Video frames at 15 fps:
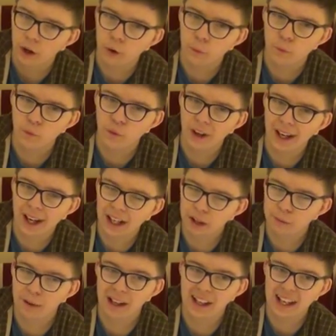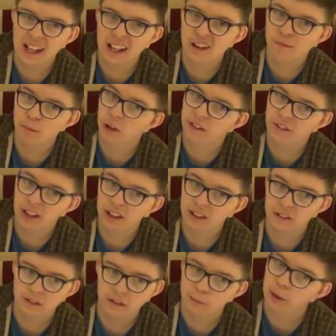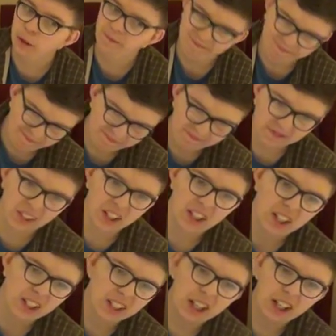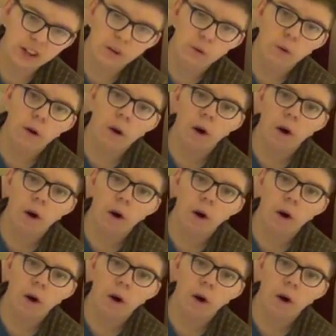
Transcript: Couldn't really explain it in a brief second, but take too